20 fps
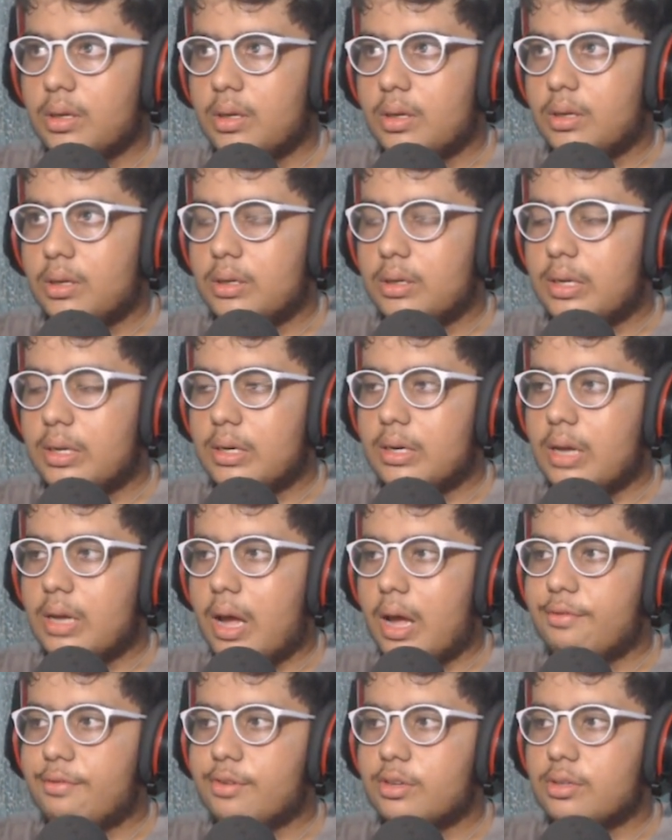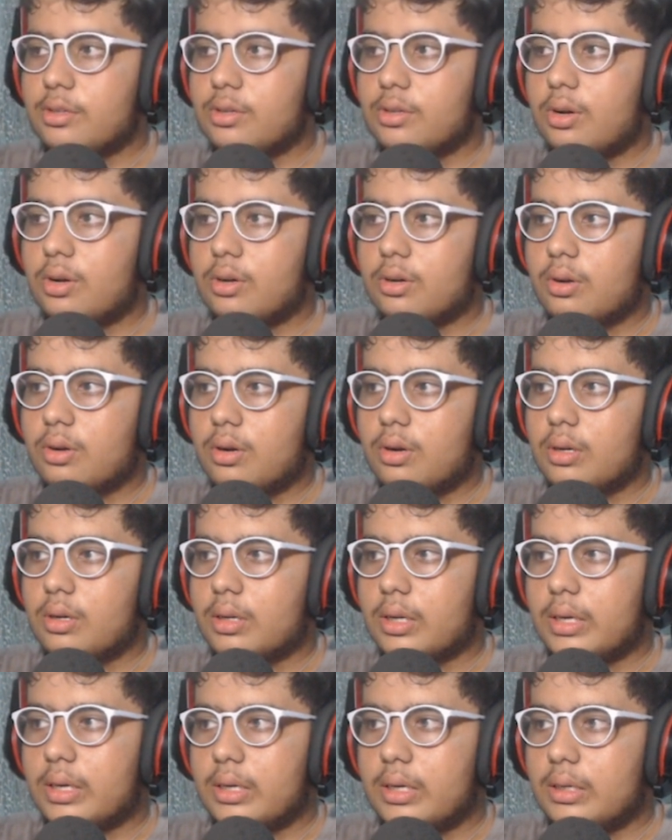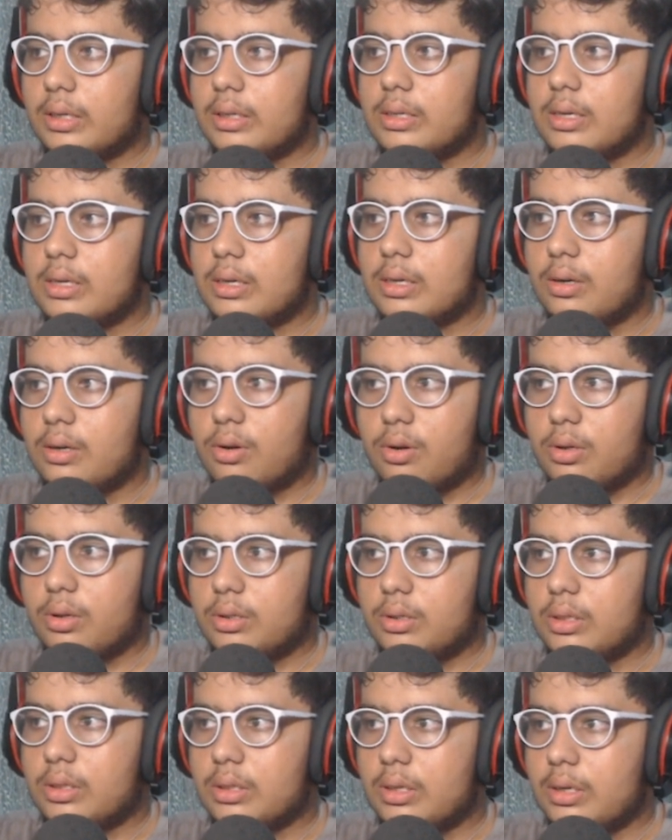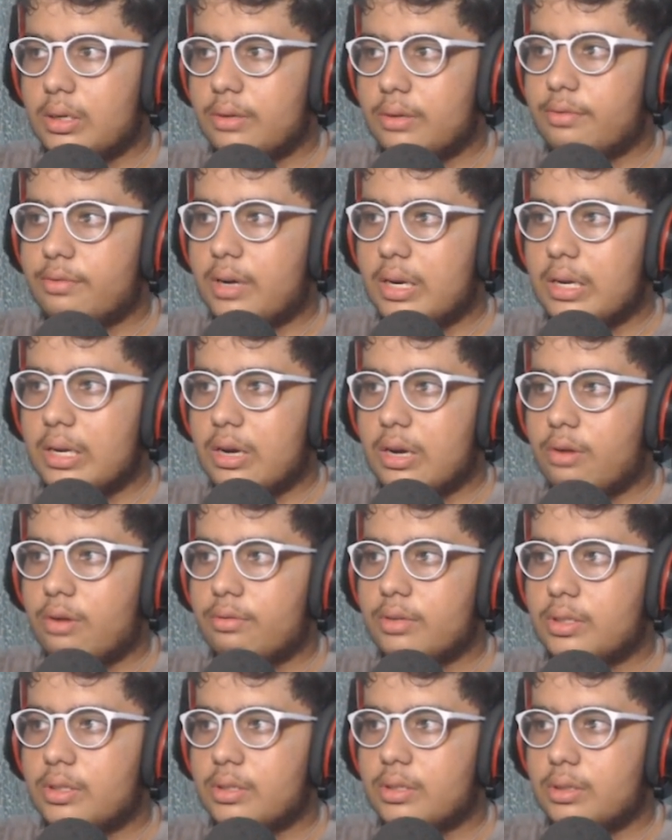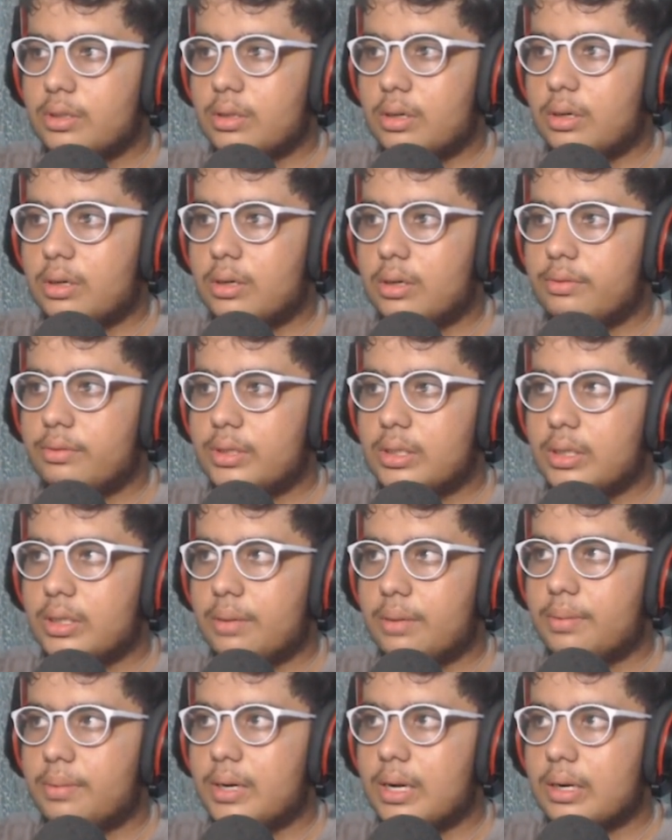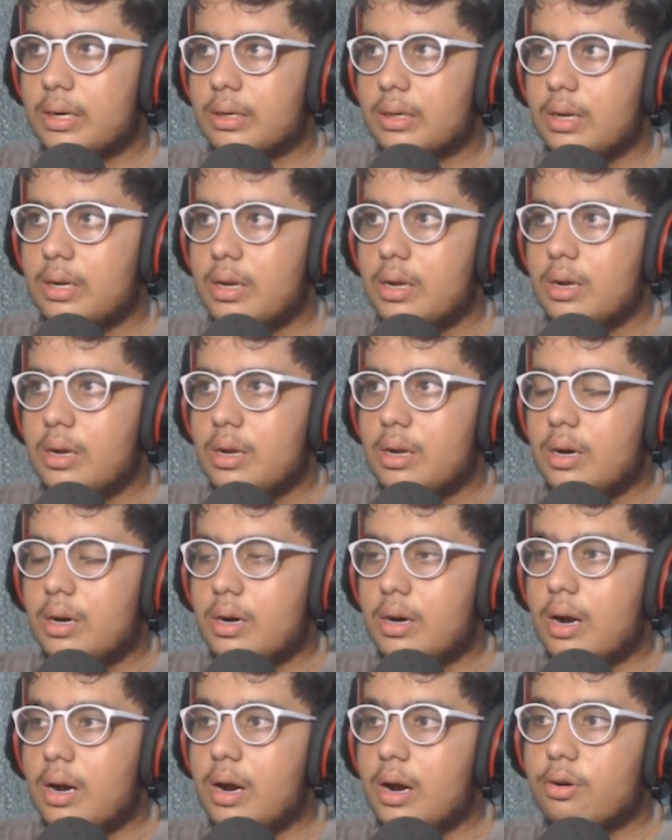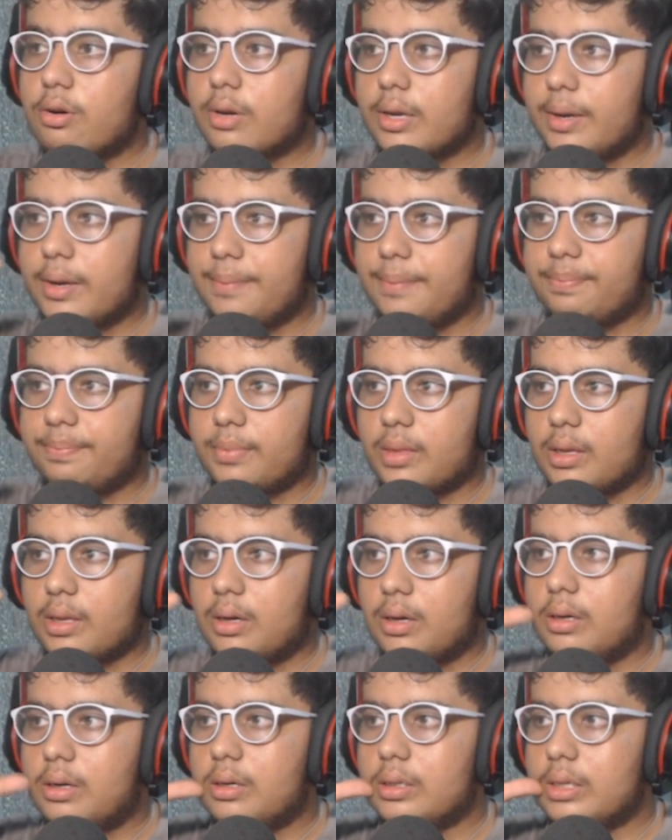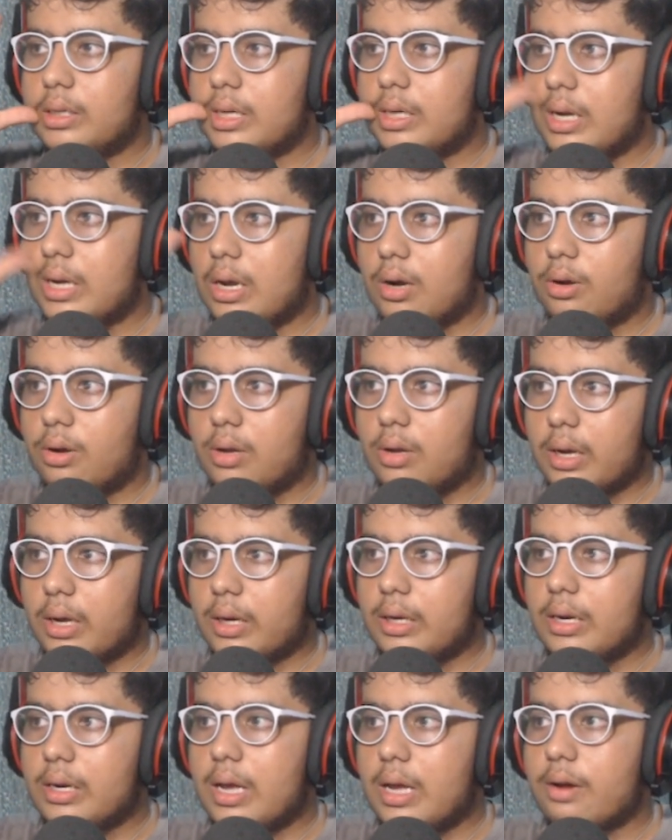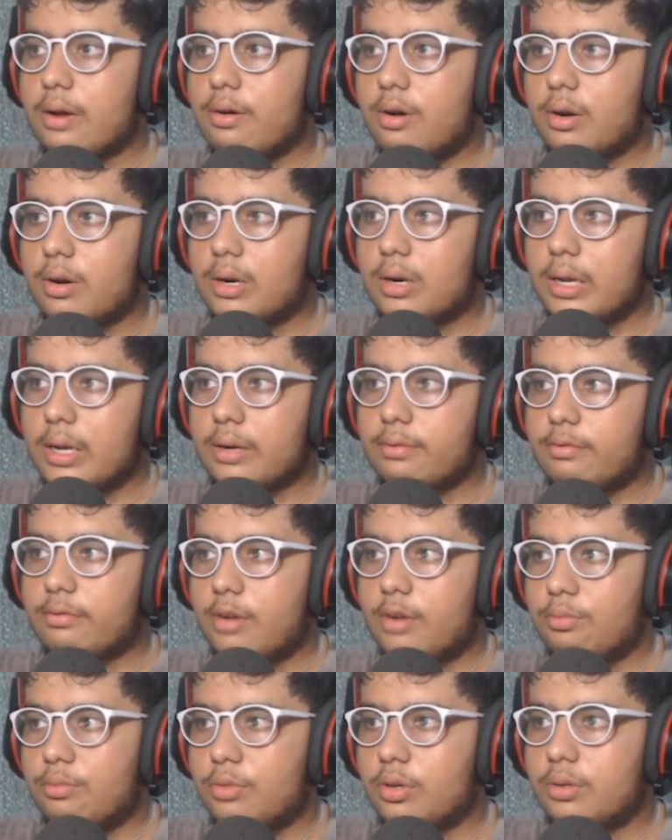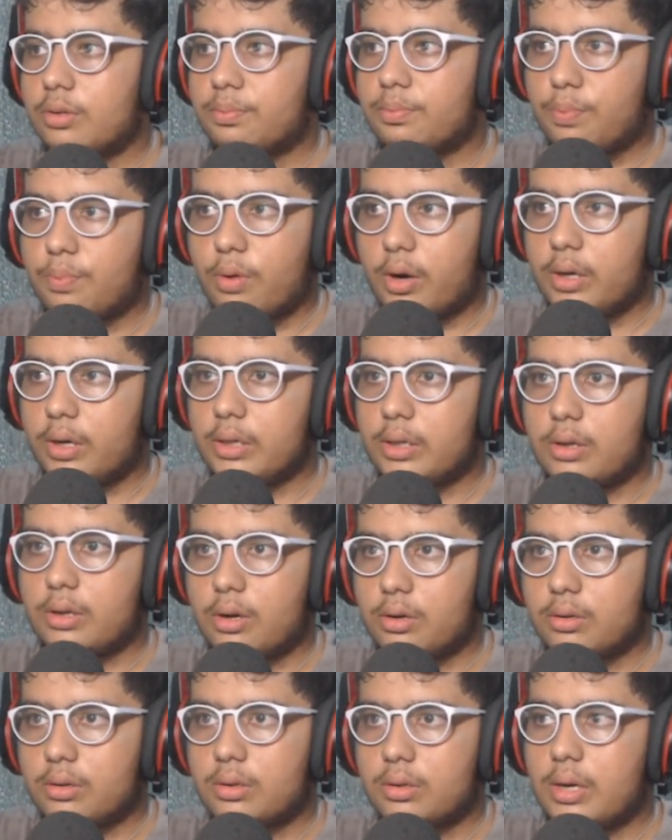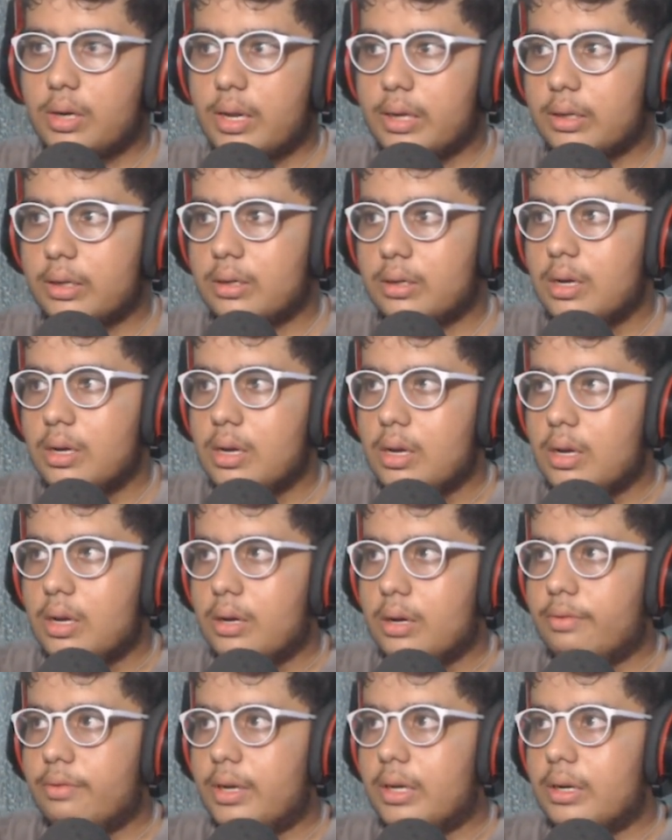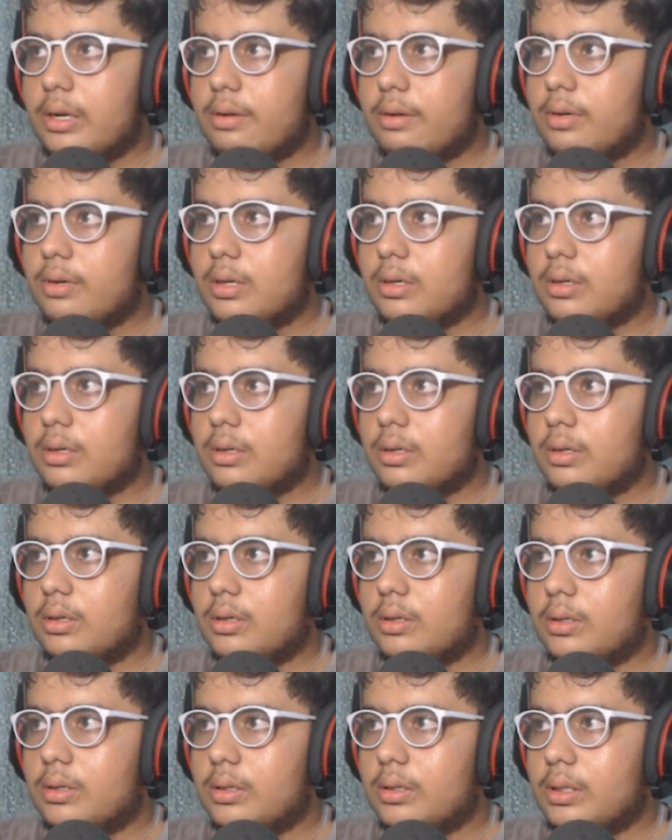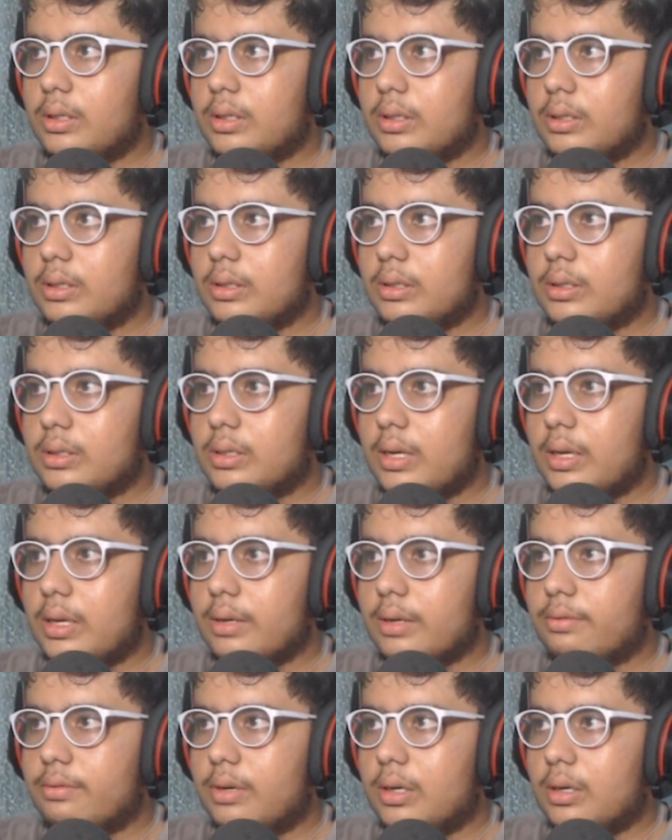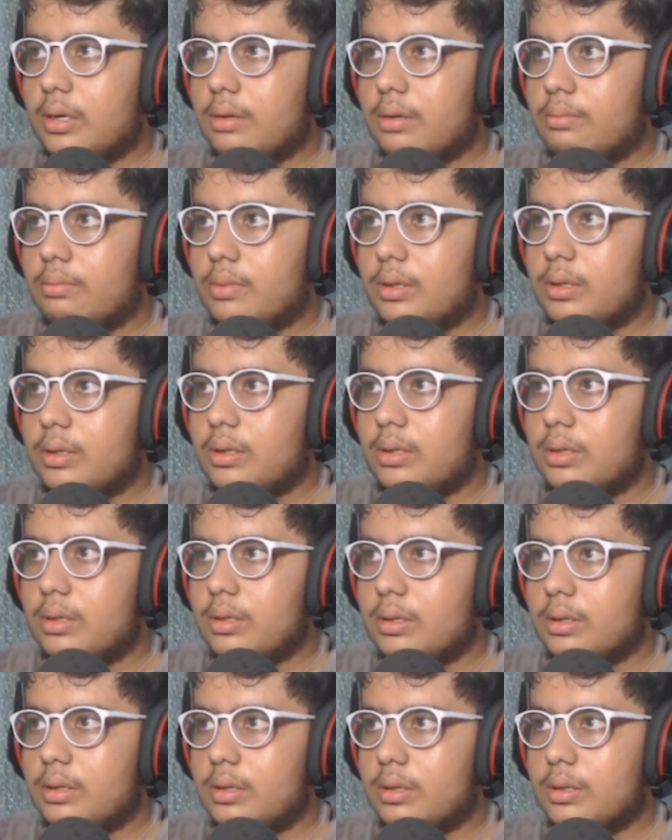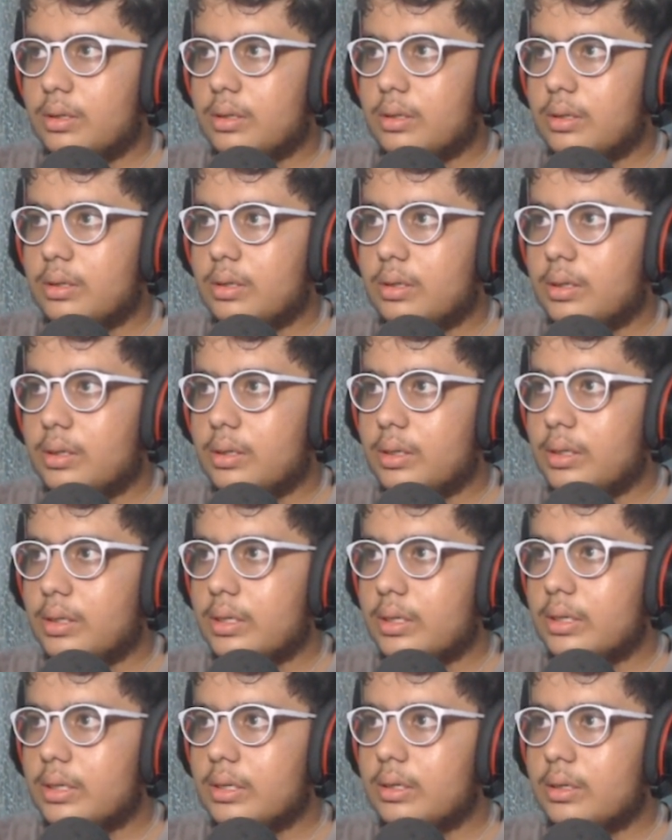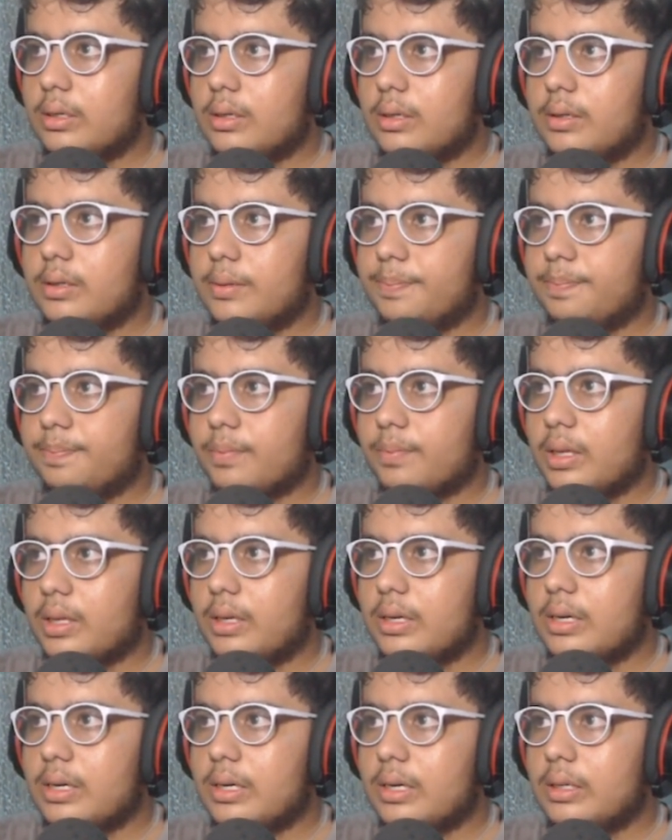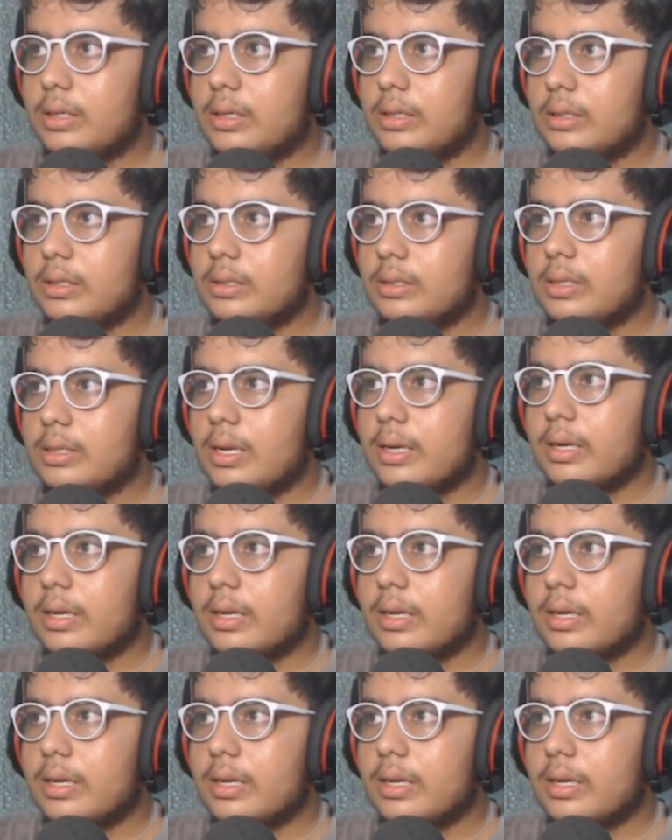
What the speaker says: Then I was not getting that logic that why always subtract. Okay, here again I got like one more point out, like whenever here is like one number, here it is like